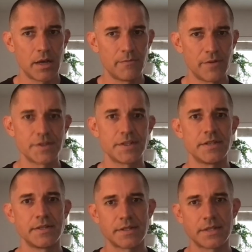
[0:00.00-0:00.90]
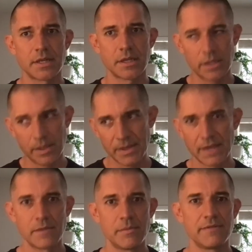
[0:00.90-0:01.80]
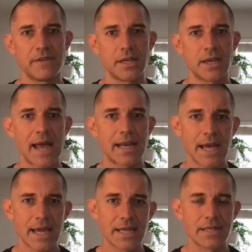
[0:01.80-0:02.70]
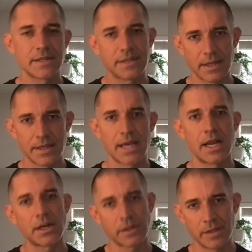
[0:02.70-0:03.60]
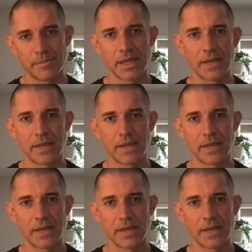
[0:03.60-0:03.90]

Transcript: versus clipping in the Bivy at night, then unclipping it in the